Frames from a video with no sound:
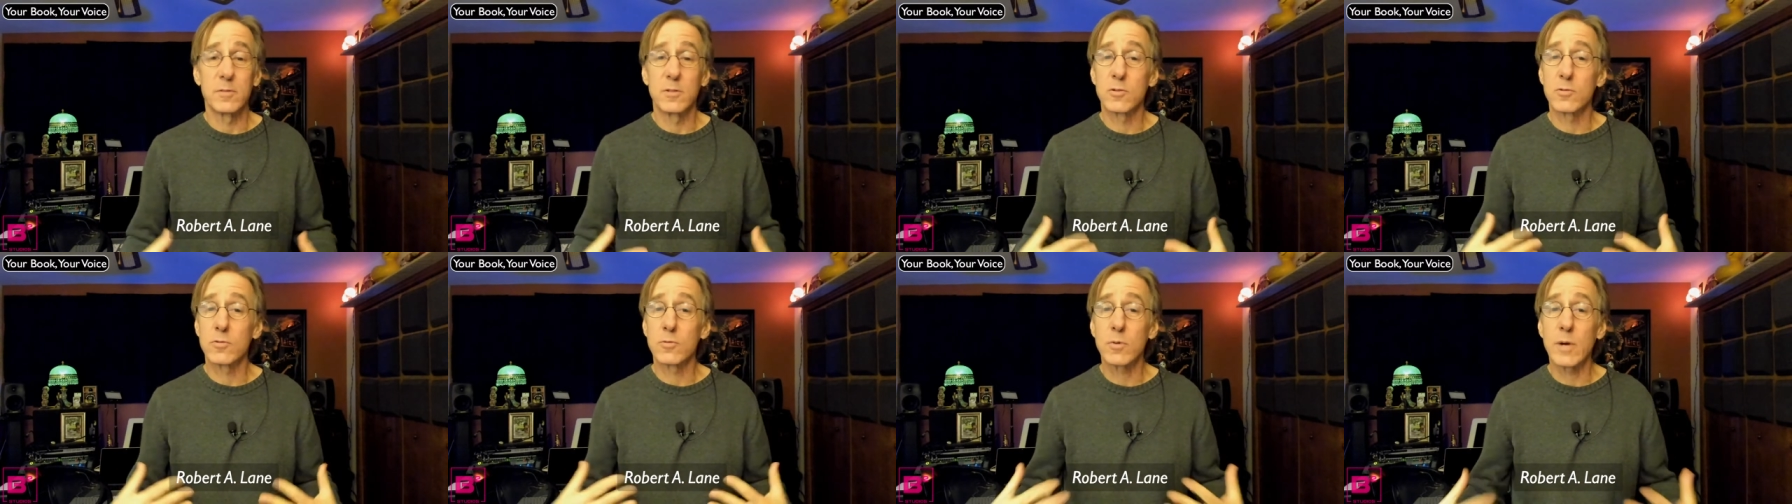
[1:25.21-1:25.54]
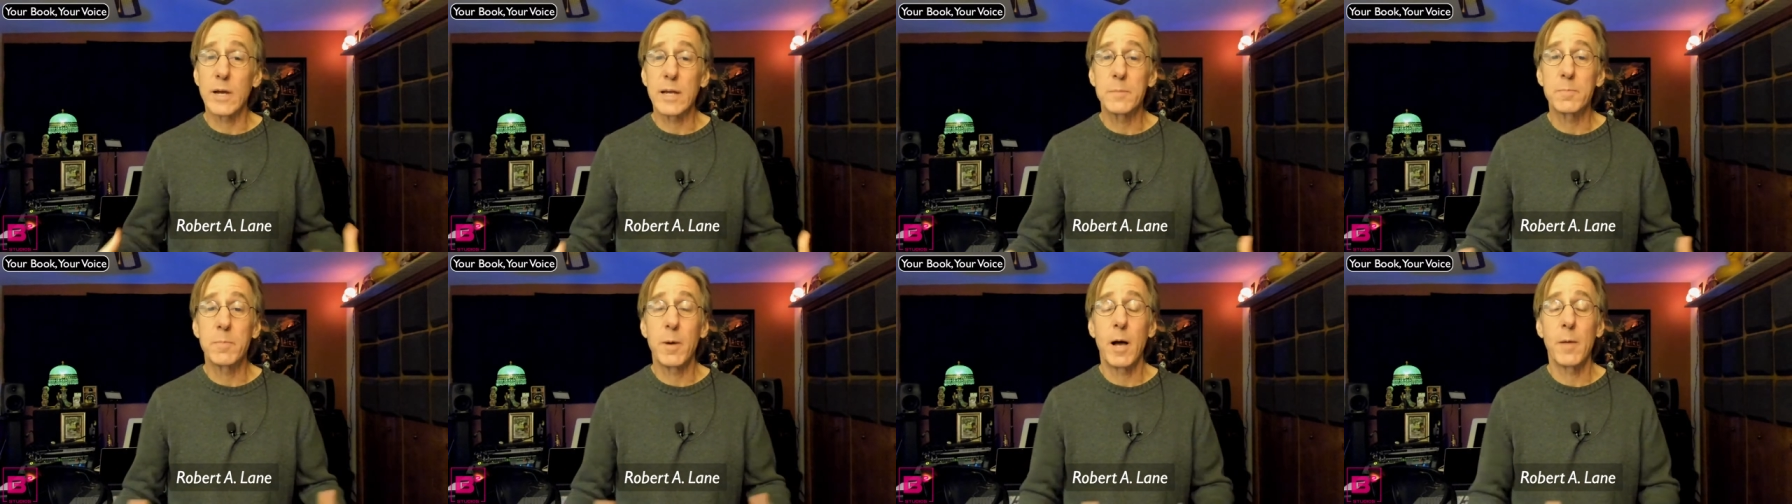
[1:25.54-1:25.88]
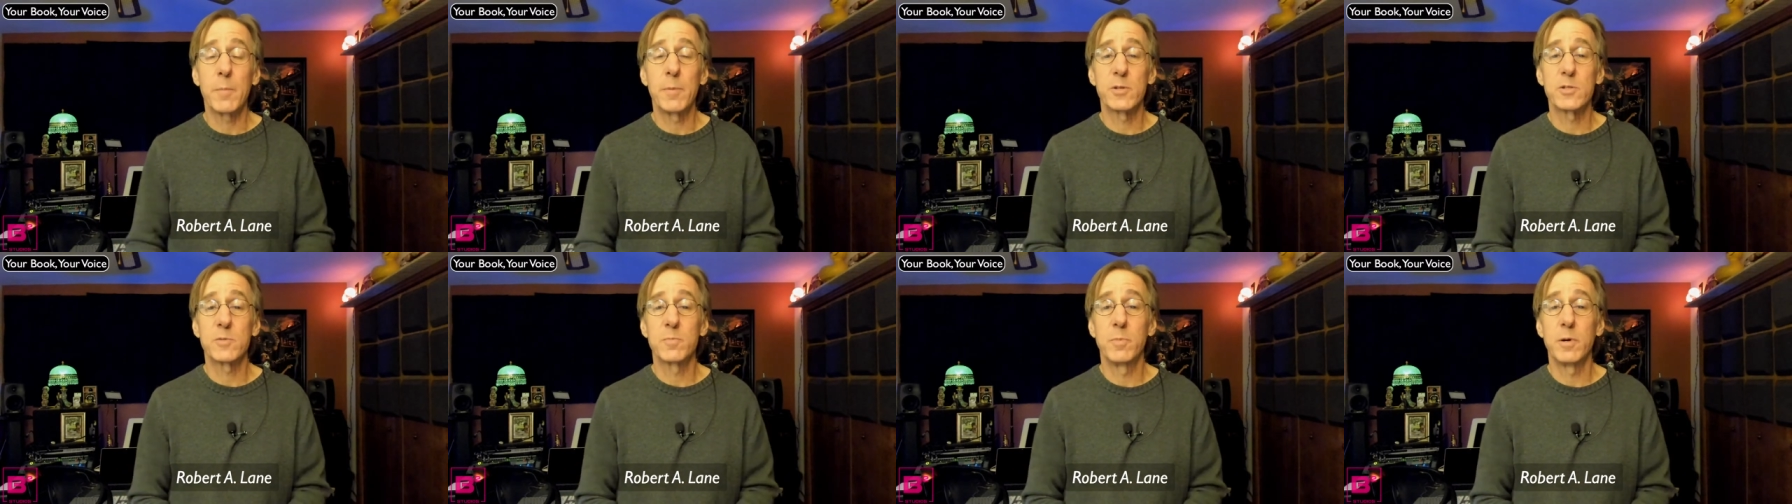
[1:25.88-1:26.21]
great
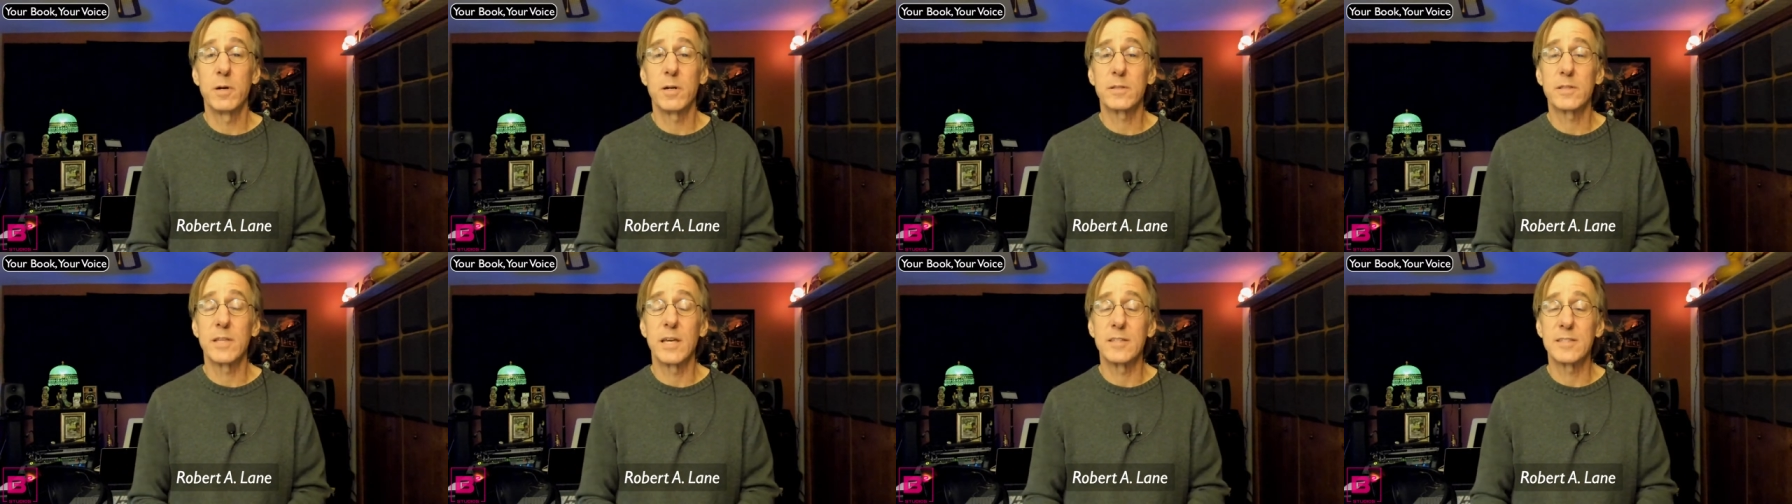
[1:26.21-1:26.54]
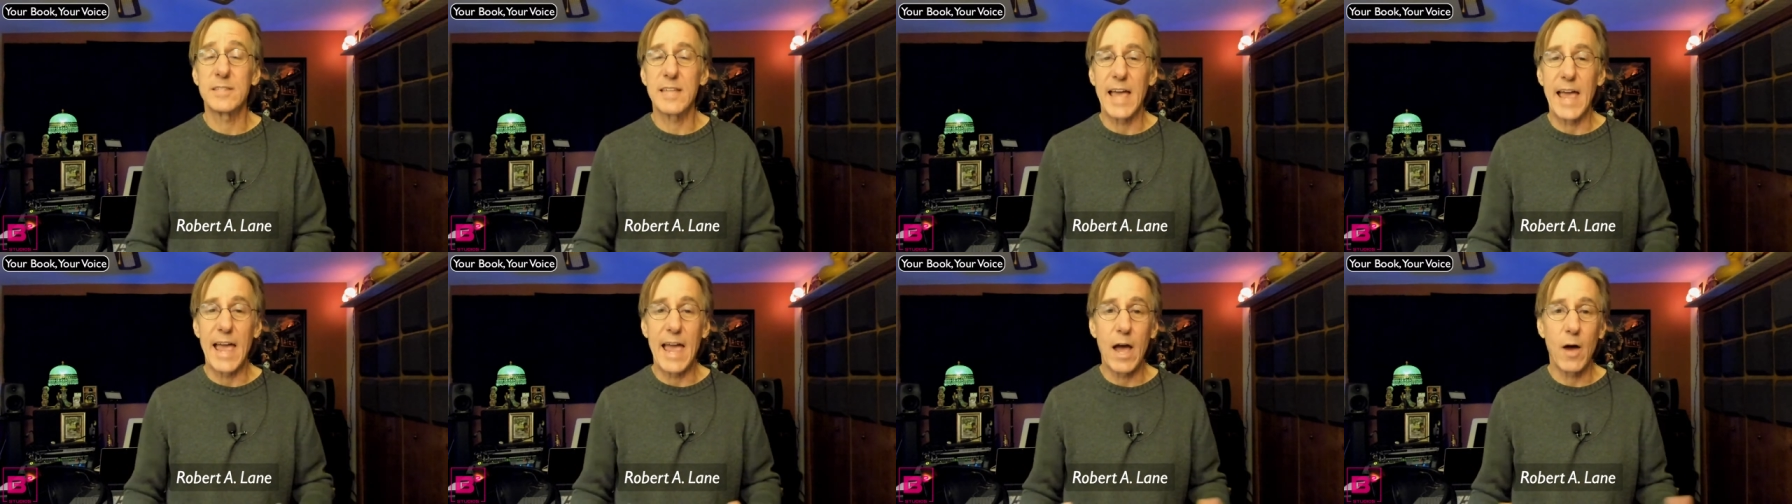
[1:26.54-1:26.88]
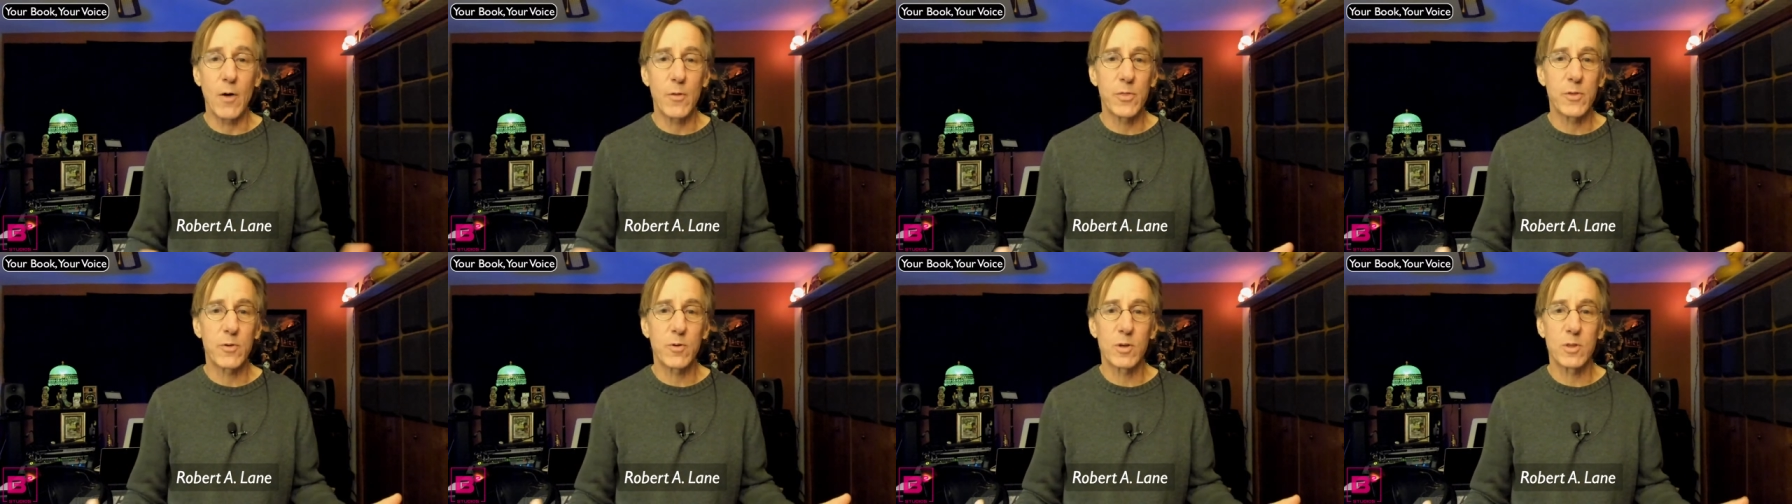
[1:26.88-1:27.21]
published book that's
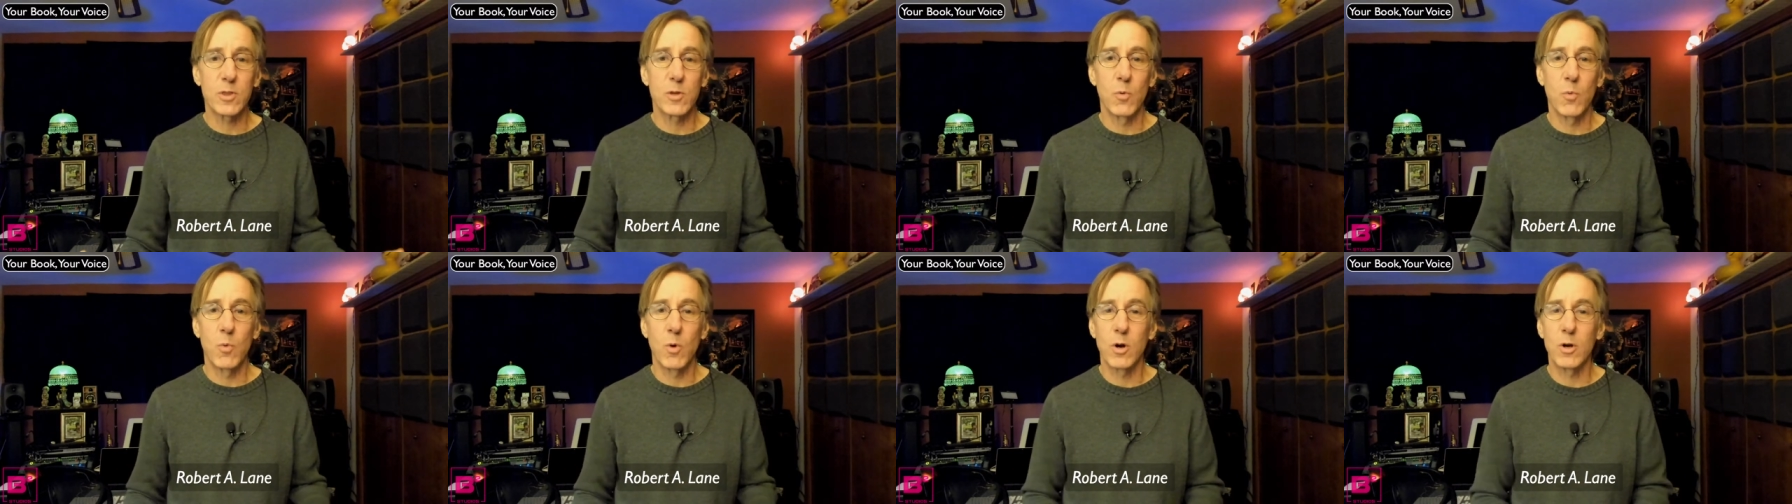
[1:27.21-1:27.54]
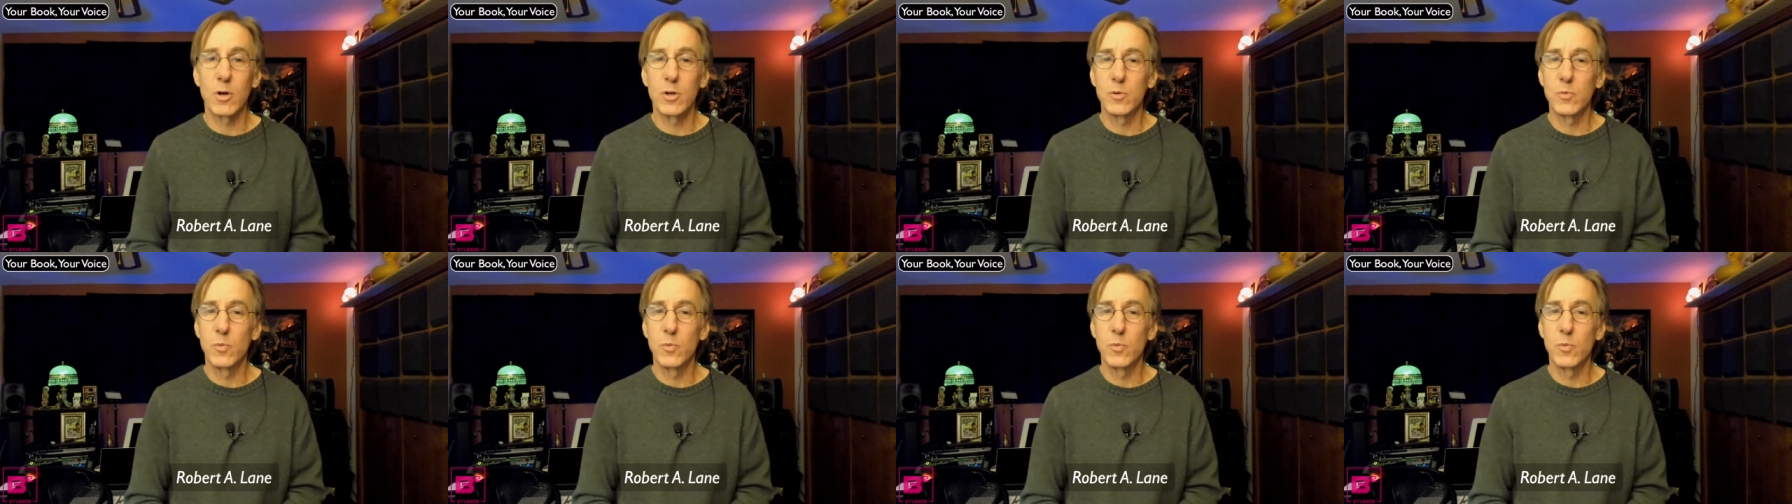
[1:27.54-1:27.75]
out there in the world,